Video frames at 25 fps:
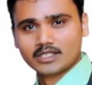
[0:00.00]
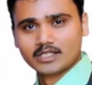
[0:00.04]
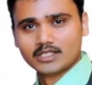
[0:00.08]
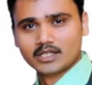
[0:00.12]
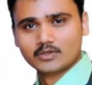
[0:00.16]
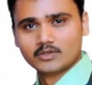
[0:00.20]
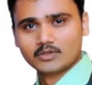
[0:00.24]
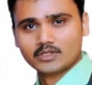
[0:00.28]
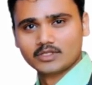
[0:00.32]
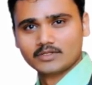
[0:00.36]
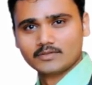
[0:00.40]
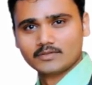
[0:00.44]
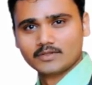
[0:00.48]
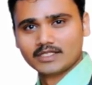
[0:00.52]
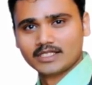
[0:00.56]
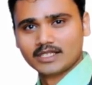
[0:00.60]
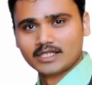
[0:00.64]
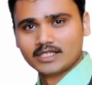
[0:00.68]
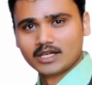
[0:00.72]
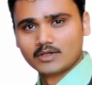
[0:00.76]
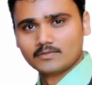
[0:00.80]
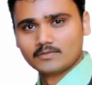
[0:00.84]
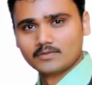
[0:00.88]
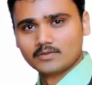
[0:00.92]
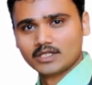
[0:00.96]
arithmetic
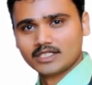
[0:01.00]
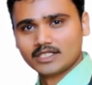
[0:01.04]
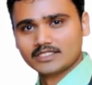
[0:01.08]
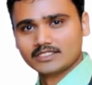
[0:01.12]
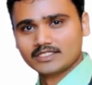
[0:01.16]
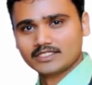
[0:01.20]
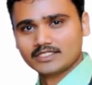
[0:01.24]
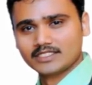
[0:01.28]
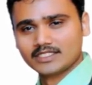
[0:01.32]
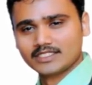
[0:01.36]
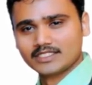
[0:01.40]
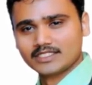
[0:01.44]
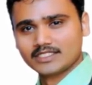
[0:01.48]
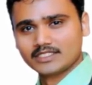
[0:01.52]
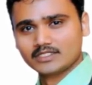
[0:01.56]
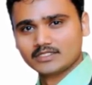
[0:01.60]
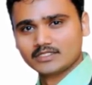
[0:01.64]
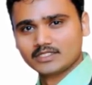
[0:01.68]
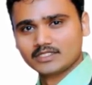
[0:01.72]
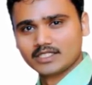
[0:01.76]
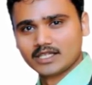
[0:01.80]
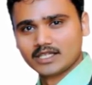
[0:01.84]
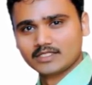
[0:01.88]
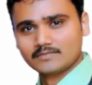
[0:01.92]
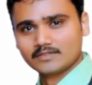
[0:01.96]
operations, conditional
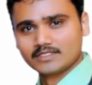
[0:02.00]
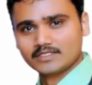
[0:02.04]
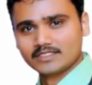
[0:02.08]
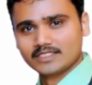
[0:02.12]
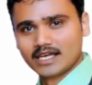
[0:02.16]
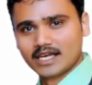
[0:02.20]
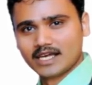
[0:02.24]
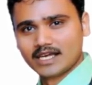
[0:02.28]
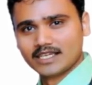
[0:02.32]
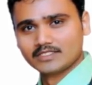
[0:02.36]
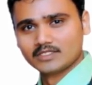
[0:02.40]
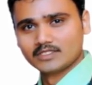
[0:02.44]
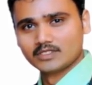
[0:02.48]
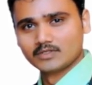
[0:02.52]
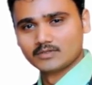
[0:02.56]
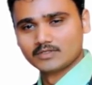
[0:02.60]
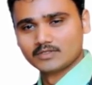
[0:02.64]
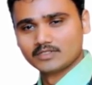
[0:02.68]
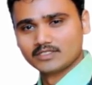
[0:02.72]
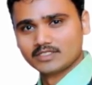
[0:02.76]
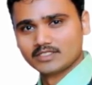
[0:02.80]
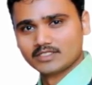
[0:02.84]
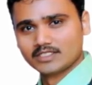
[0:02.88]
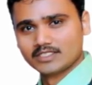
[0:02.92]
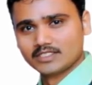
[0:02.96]
statements, and
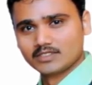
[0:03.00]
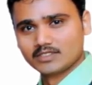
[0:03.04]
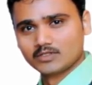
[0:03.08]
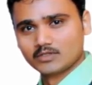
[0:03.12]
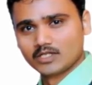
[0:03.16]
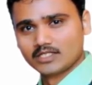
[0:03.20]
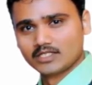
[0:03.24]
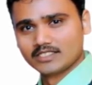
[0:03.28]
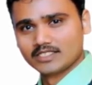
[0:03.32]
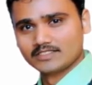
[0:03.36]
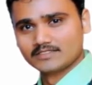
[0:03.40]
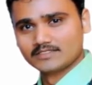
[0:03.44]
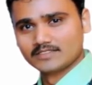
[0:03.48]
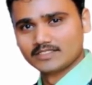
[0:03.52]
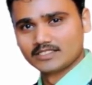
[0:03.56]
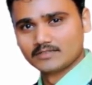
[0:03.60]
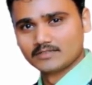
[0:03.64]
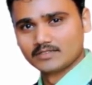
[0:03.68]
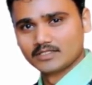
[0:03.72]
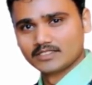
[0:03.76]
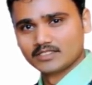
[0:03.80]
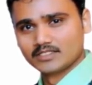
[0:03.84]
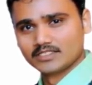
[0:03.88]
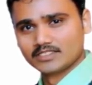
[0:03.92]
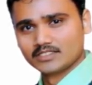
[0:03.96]
loops. With these
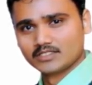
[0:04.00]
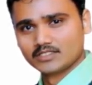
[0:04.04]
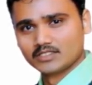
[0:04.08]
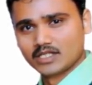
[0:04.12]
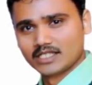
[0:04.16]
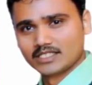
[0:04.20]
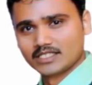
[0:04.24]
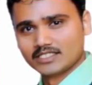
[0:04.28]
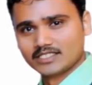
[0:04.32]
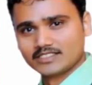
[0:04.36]
fundamentals, you're ready to